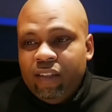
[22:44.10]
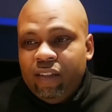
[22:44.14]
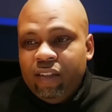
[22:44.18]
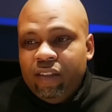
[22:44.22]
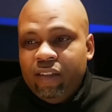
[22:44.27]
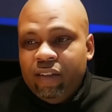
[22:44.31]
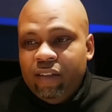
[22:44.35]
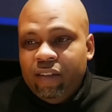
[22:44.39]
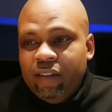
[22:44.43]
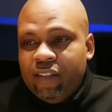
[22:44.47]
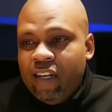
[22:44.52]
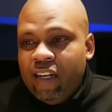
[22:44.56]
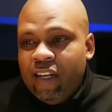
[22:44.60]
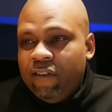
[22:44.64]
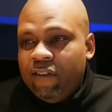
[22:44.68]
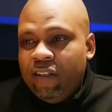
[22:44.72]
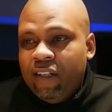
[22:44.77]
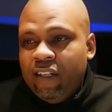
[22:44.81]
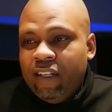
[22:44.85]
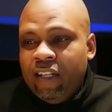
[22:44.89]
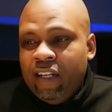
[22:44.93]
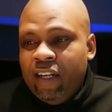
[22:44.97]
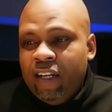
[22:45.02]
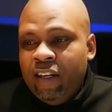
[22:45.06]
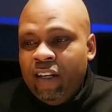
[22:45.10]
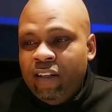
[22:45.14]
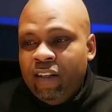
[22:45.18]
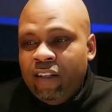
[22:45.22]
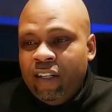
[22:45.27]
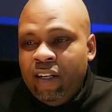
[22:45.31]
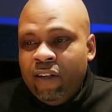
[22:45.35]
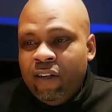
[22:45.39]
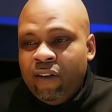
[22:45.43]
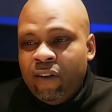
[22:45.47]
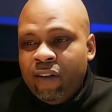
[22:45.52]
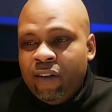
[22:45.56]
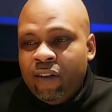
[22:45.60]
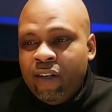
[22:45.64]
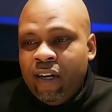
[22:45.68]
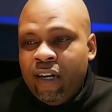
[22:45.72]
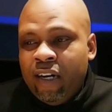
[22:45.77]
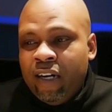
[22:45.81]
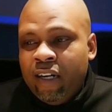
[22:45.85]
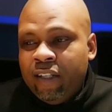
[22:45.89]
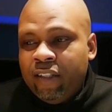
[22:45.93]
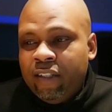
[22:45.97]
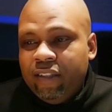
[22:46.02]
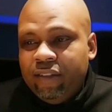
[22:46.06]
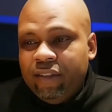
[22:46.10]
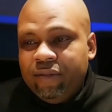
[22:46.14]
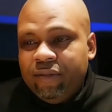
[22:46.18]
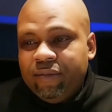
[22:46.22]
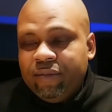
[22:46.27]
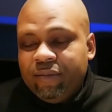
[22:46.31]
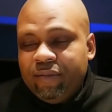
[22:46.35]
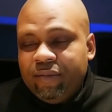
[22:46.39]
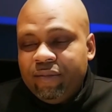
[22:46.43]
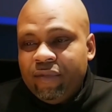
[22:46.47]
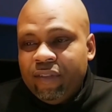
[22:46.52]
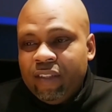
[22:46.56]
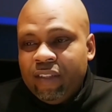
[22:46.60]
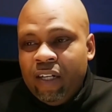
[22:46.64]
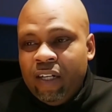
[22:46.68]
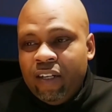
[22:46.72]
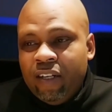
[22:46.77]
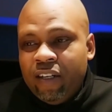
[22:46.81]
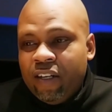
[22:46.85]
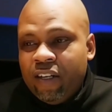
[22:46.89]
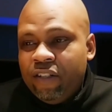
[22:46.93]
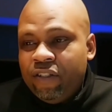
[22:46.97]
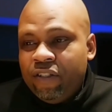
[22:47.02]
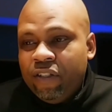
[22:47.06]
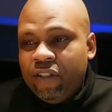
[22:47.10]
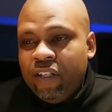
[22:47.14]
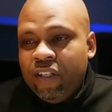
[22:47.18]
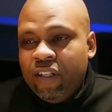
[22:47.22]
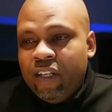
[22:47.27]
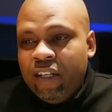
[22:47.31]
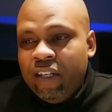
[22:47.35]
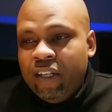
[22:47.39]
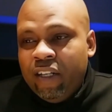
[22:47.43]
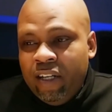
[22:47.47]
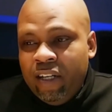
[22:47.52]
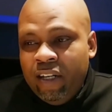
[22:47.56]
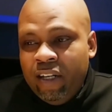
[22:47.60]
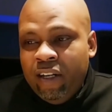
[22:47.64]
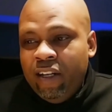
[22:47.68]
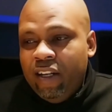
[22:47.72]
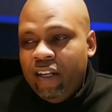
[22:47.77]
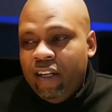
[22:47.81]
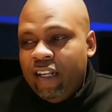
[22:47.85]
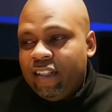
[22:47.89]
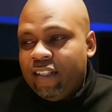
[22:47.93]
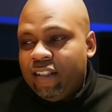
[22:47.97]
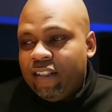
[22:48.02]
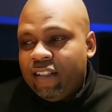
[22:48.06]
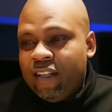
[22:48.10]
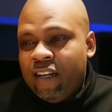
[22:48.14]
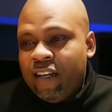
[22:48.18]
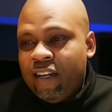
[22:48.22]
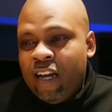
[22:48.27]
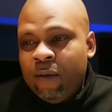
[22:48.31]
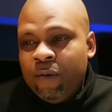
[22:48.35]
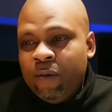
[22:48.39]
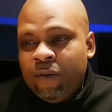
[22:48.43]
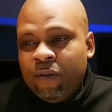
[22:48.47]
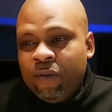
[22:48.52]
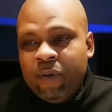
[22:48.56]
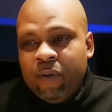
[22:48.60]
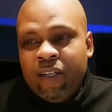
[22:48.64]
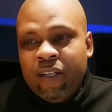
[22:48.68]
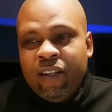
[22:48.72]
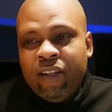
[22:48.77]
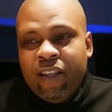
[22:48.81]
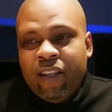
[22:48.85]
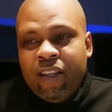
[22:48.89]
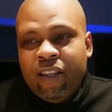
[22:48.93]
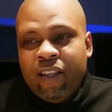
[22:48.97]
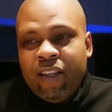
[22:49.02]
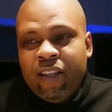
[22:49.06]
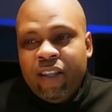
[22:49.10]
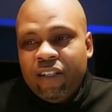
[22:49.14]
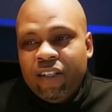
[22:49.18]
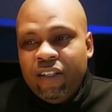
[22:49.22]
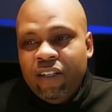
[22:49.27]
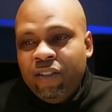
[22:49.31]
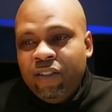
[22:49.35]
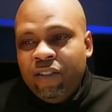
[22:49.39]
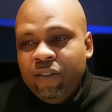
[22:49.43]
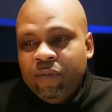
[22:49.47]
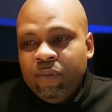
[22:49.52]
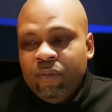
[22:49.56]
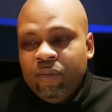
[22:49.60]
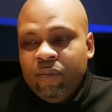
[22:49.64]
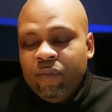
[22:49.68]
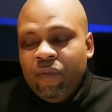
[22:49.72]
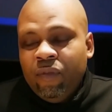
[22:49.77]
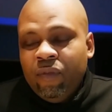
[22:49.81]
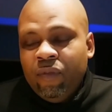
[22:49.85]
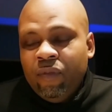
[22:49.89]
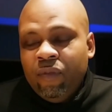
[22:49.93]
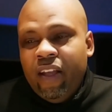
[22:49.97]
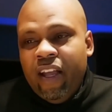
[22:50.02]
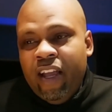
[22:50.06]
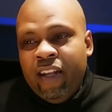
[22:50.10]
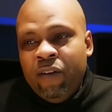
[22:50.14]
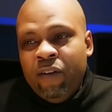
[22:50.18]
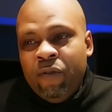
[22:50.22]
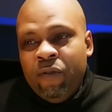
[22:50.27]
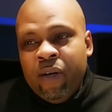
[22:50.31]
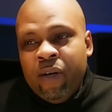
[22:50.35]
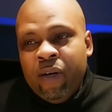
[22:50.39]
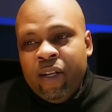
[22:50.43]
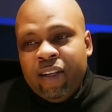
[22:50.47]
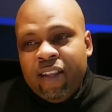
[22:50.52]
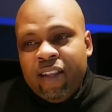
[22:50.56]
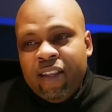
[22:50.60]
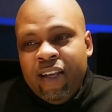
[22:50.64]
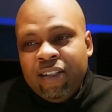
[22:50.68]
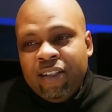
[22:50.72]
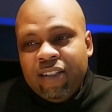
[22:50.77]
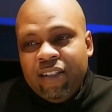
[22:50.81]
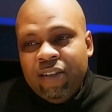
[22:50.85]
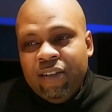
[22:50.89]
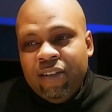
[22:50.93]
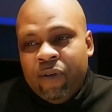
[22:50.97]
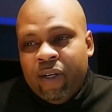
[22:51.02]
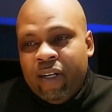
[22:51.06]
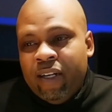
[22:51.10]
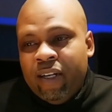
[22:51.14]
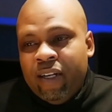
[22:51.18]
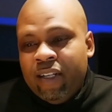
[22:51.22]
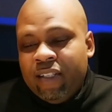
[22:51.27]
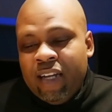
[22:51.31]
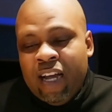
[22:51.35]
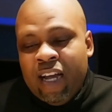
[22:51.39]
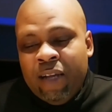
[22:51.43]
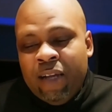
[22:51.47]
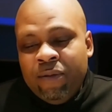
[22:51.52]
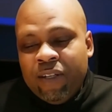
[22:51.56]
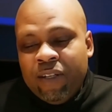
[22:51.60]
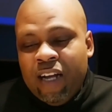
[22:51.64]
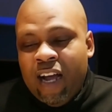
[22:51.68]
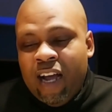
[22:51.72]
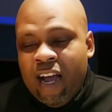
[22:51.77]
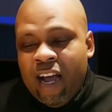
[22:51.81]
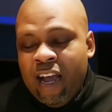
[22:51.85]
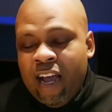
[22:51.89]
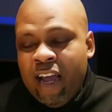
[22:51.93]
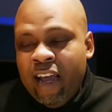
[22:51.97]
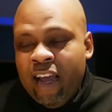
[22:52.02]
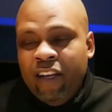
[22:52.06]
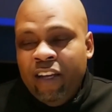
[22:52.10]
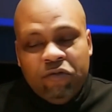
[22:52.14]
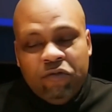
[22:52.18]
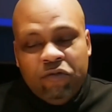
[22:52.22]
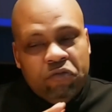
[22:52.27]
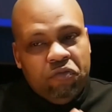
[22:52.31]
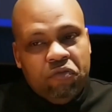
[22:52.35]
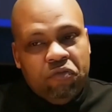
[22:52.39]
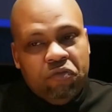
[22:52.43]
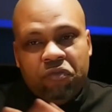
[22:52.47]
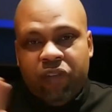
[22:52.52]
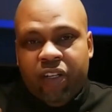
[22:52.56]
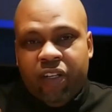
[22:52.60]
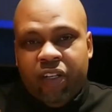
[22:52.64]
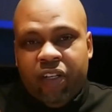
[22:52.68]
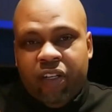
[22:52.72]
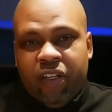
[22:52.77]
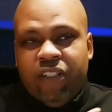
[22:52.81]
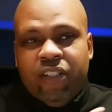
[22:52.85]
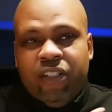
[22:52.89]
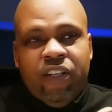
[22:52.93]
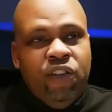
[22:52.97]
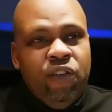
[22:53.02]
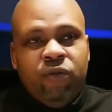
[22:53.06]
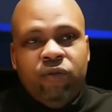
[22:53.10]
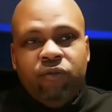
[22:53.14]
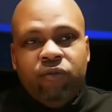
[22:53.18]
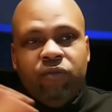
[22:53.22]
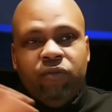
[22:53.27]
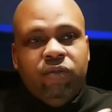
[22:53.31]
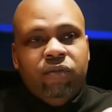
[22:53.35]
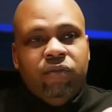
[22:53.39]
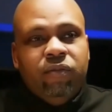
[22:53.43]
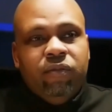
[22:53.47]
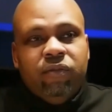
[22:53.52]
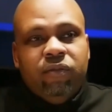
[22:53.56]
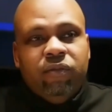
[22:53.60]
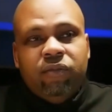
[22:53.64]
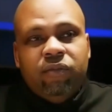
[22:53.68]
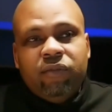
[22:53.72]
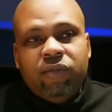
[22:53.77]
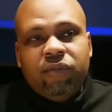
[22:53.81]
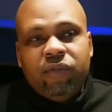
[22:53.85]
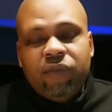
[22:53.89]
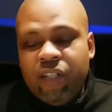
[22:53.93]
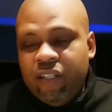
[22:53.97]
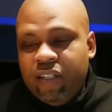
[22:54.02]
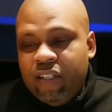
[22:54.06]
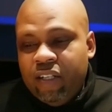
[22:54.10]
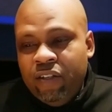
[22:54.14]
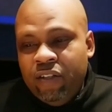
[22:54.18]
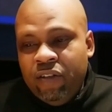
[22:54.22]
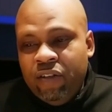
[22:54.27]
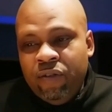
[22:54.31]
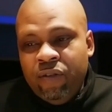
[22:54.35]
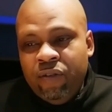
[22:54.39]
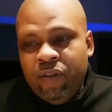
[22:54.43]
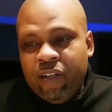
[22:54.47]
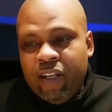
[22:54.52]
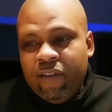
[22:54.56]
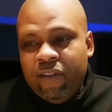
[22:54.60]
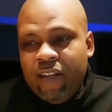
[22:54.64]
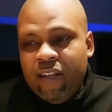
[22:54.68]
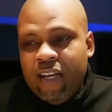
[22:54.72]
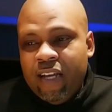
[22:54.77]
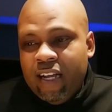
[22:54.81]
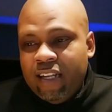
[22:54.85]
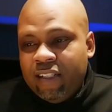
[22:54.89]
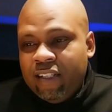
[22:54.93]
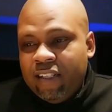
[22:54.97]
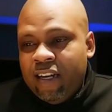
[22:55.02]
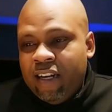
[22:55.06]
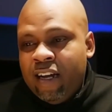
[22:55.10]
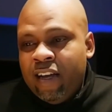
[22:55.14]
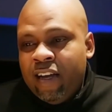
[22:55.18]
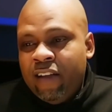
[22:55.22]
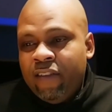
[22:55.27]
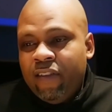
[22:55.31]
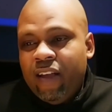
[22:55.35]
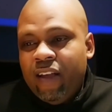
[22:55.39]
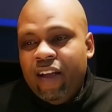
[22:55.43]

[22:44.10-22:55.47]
Definitely lean on God, because you're going to need it at the times when things are low. And then when the times are high, continue to give that tithe.